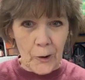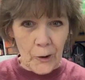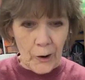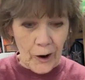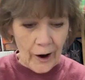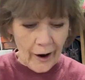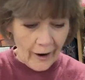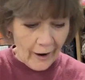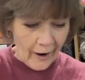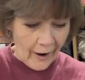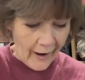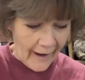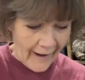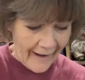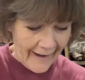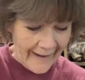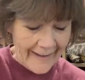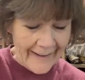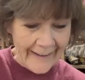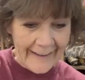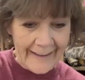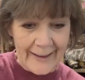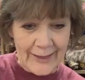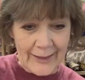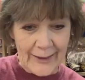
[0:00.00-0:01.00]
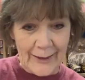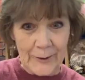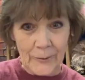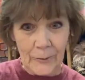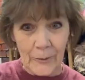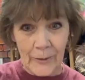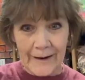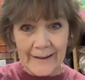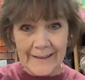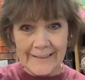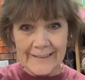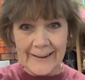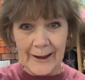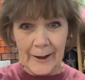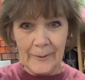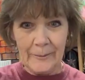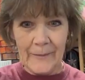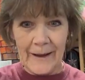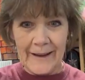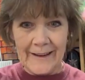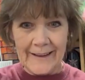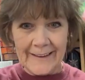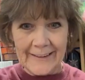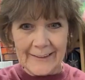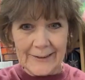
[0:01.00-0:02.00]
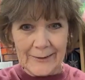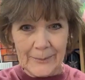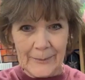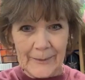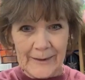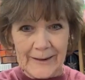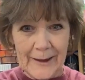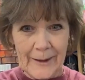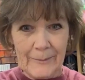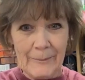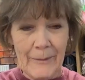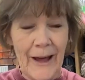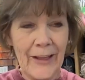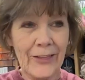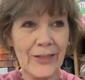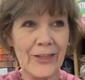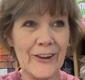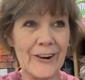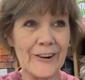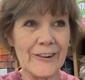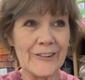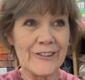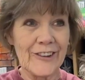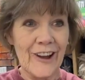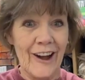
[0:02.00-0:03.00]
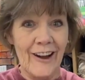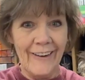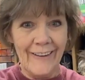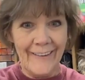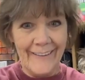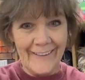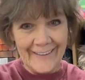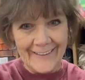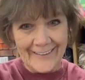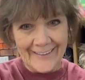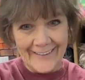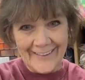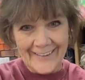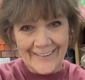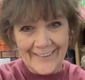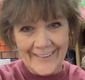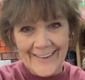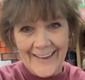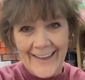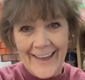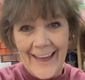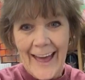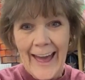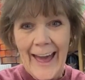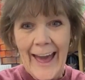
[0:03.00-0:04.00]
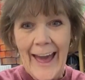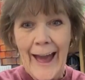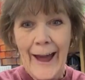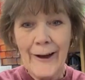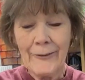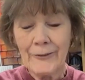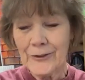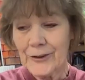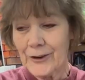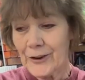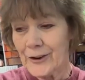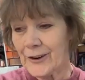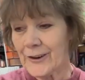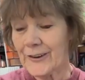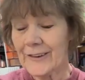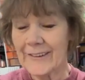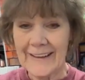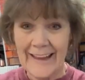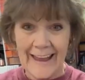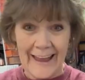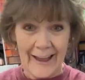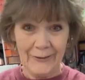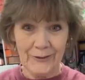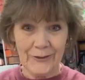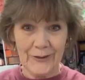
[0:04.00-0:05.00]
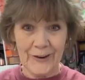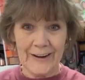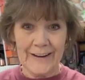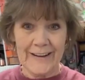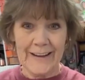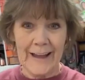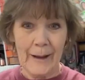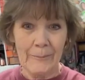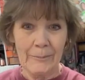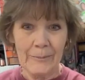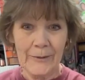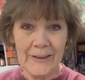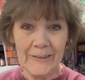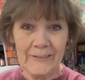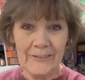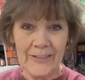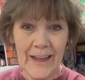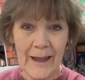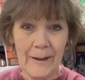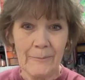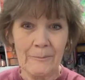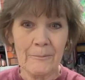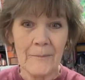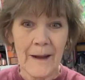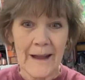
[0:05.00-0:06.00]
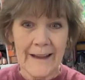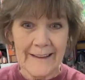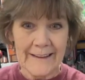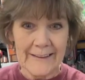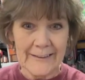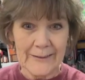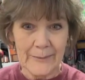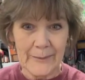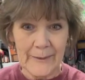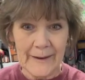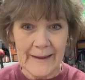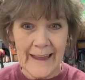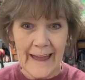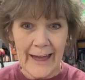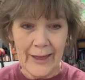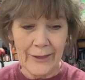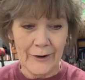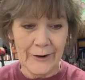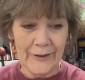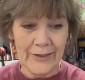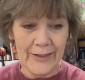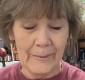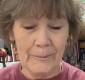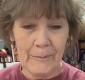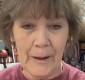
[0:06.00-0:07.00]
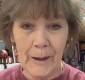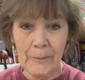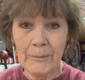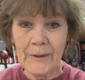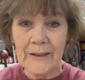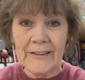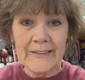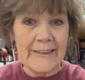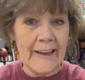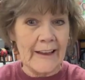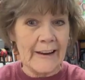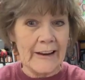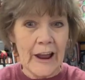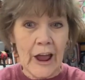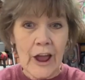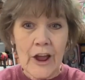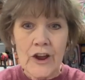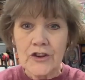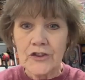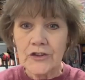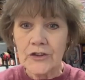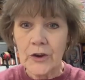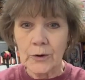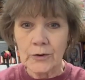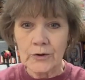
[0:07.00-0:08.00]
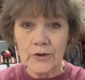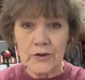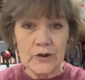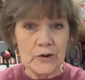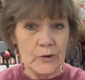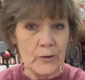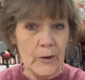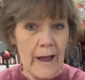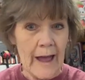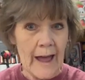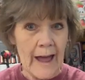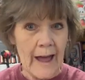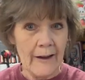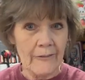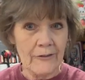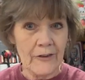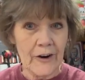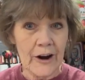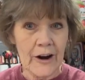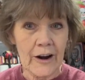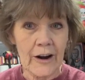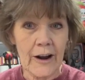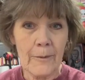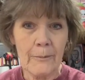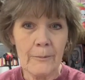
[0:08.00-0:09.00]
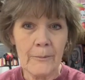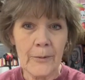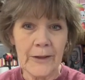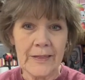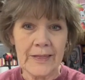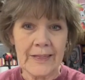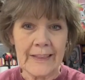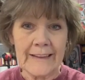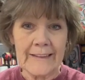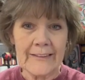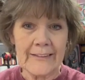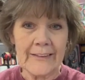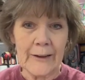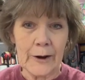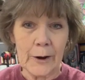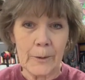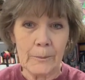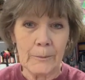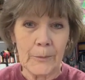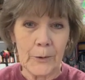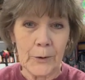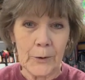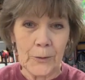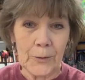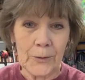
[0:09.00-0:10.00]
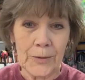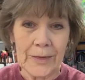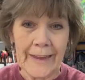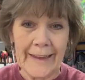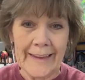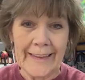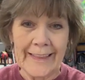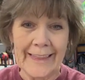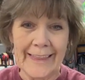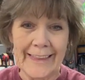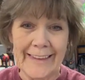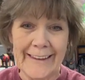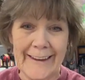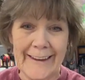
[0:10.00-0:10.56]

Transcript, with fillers: crying and they'd want to tell my husband about their dog. After after a couple of them, my husband gathered them up and said, "Don't you ever put these in a booth and